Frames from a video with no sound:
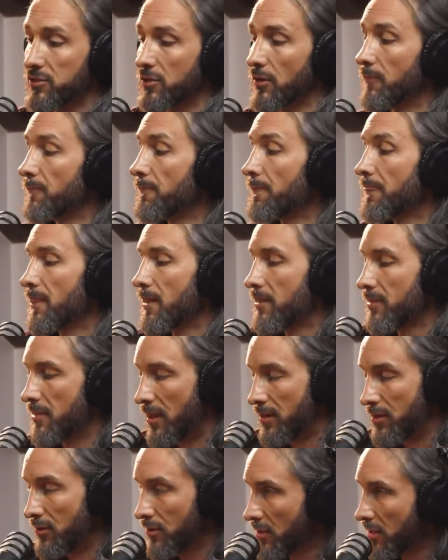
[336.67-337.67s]
So
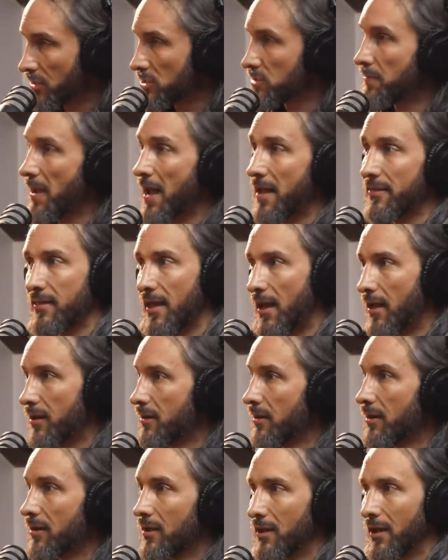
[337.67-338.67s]
then you can expand that.